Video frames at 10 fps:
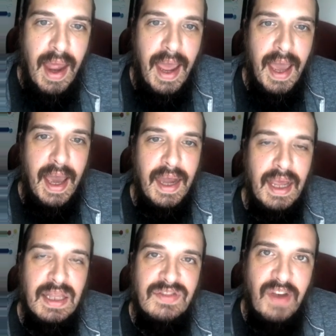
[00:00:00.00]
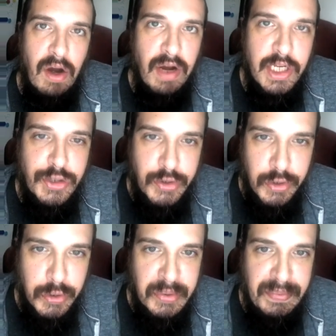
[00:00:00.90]
And it's very
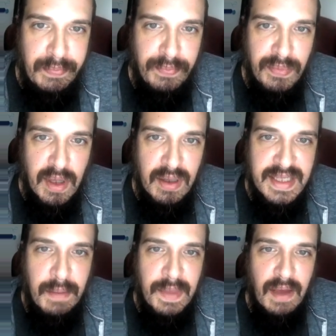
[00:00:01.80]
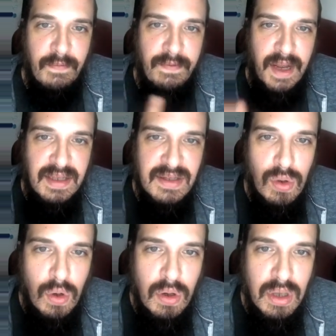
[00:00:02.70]
true, something
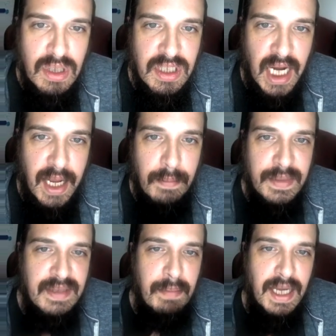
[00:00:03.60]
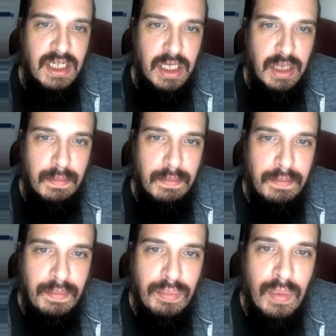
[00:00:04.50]
Frisco James mentioned.
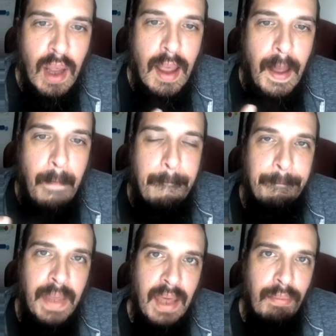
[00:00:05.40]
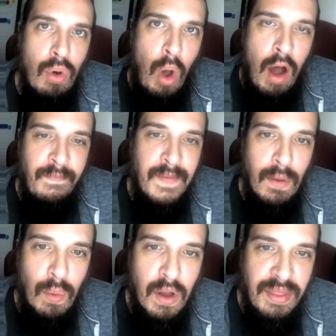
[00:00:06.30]
People
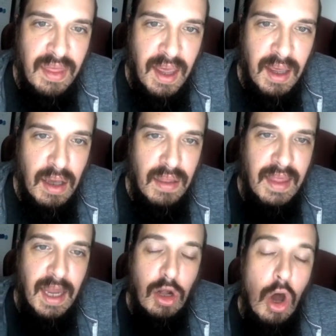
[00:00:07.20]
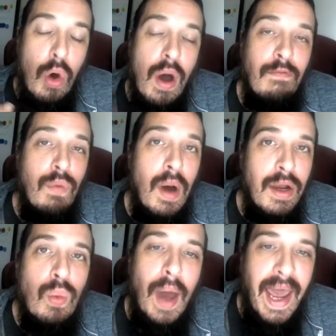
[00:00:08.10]
often will think they know of
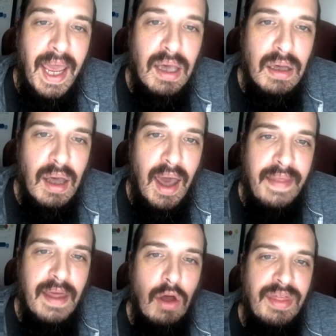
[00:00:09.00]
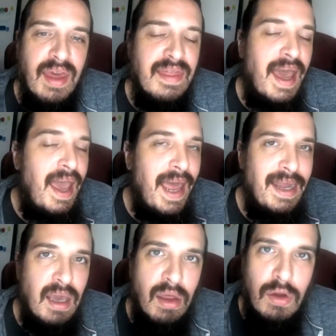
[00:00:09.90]
one way and they'll think that
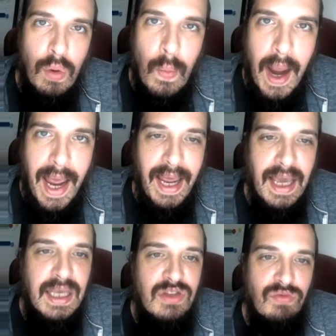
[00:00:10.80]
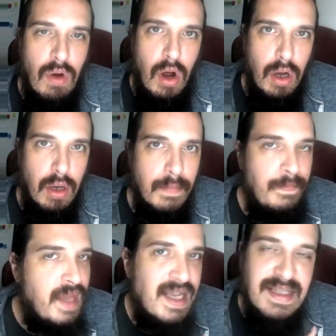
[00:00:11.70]
any other way is wrong.
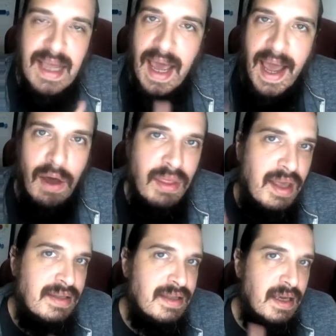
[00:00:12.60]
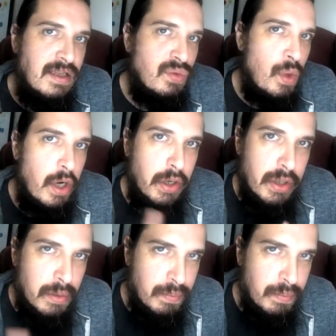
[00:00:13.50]
That's not how these things work.